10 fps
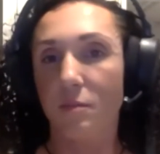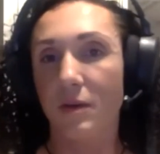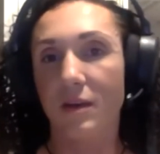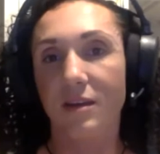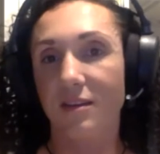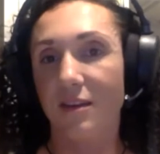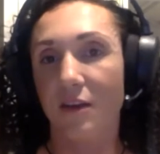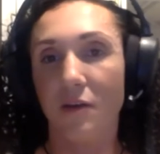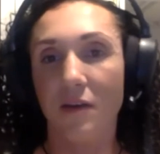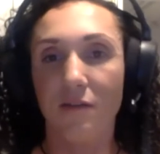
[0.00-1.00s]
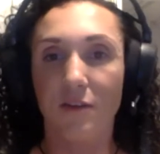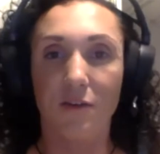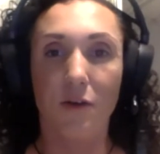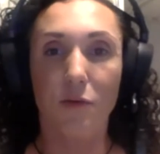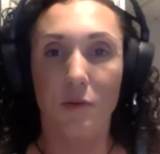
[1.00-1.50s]
but if your
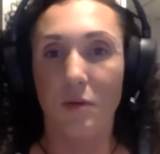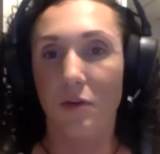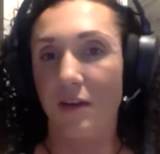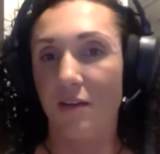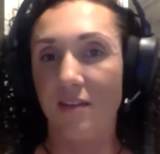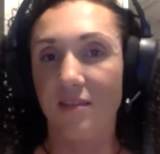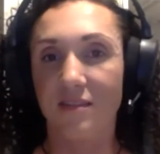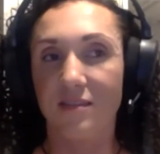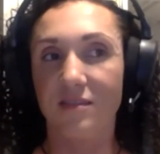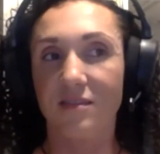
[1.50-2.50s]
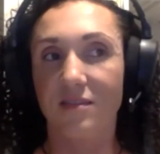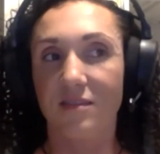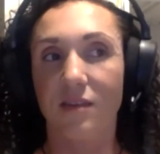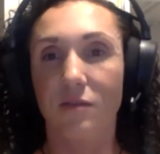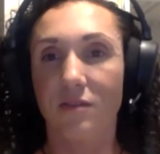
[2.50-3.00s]
growth hormone increases,
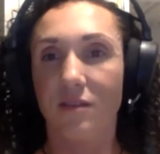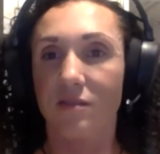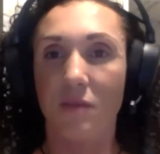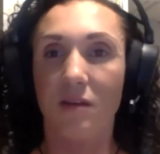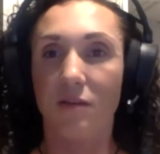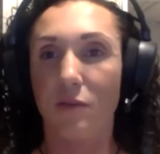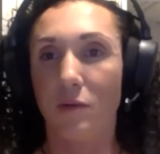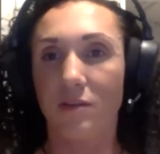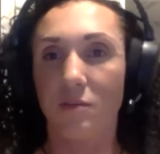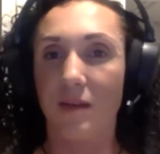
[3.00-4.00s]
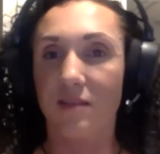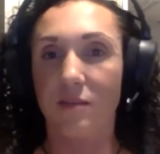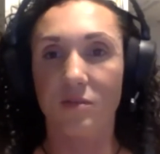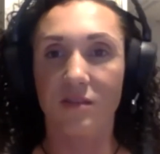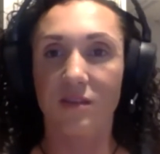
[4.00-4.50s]
it doesn't matter if you worked
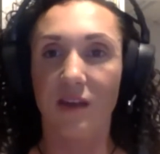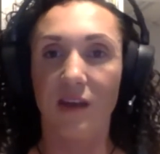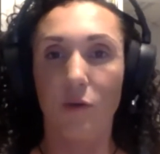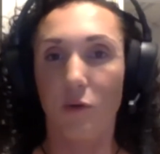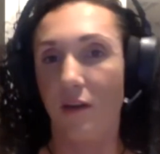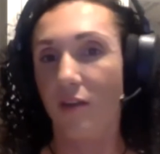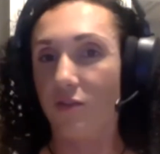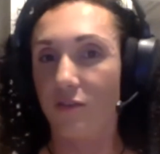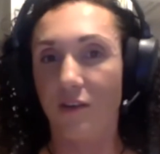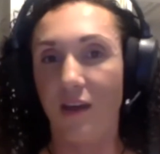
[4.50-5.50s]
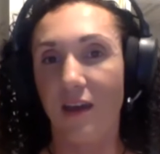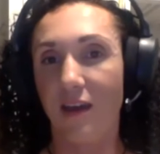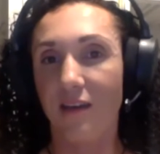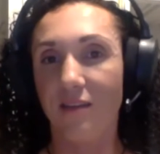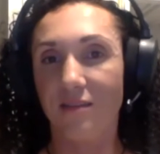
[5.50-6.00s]
biceps today or
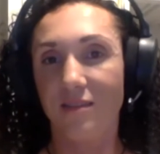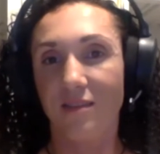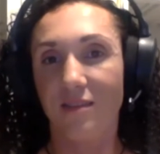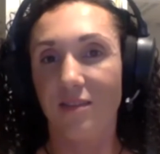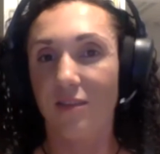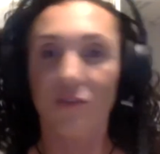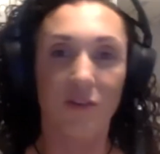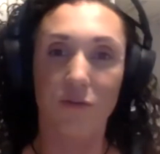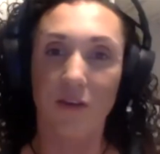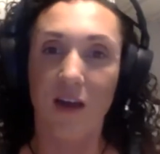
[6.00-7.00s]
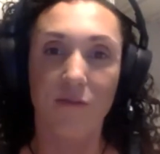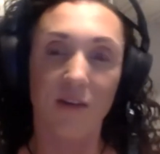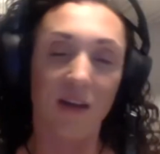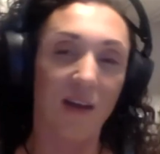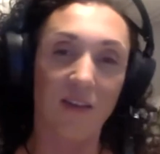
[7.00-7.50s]
yesterday, they're still
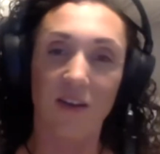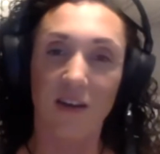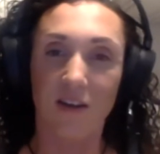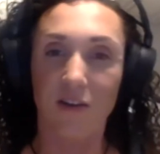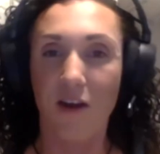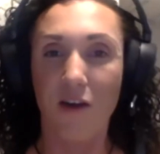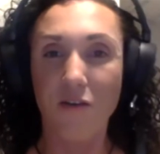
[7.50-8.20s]
recovering and they're going to grow.